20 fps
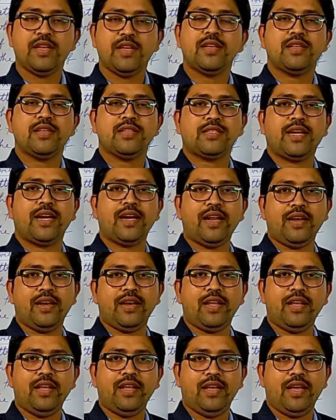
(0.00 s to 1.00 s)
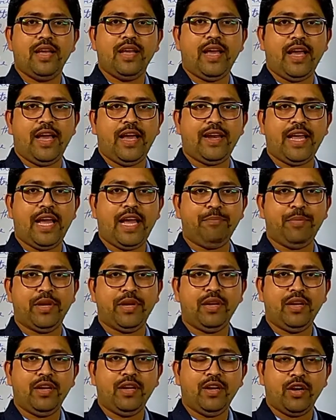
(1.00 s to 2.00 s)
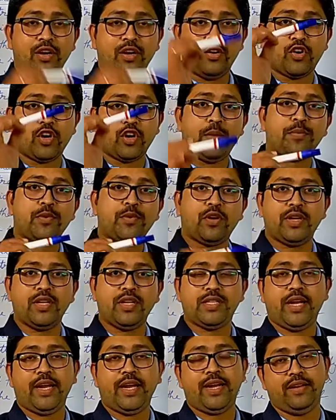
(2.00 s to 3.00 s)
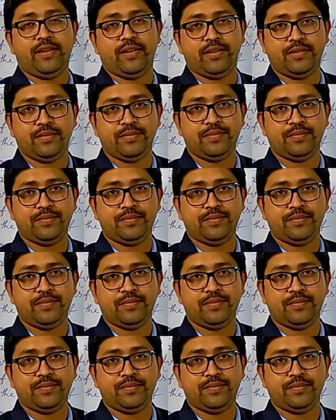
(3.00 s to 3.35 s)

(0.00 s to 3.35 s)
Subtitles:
Suddenly an apple dropped on his head.